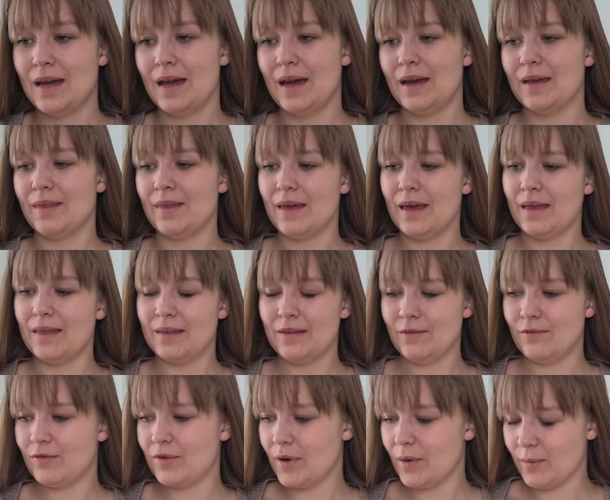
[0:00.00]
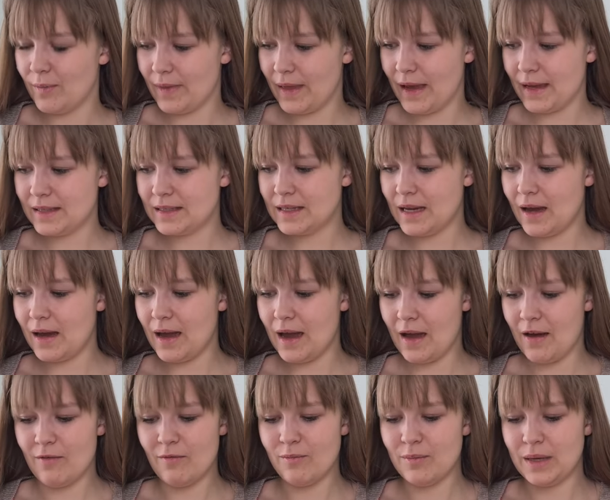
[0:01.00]
And then from that I
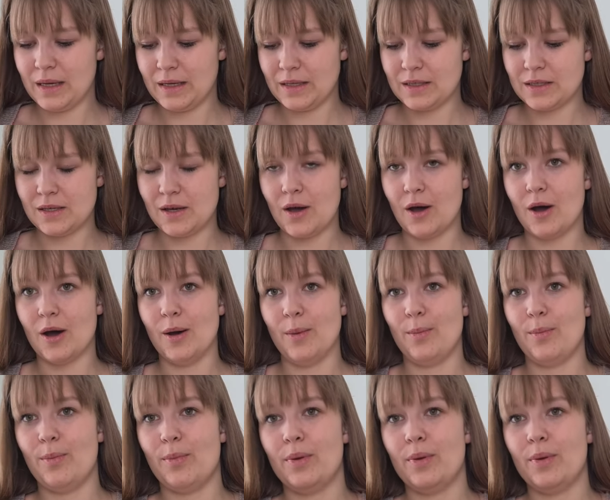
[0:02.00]
have picked up